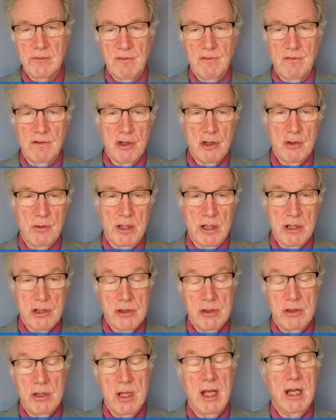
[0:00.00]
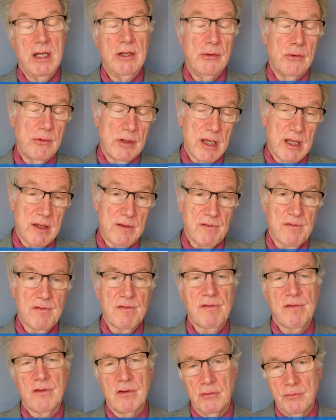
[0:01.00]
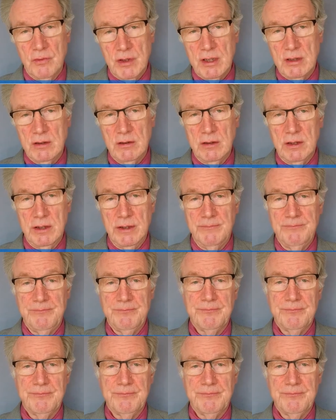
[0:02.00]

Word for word: situation and your guests correctly.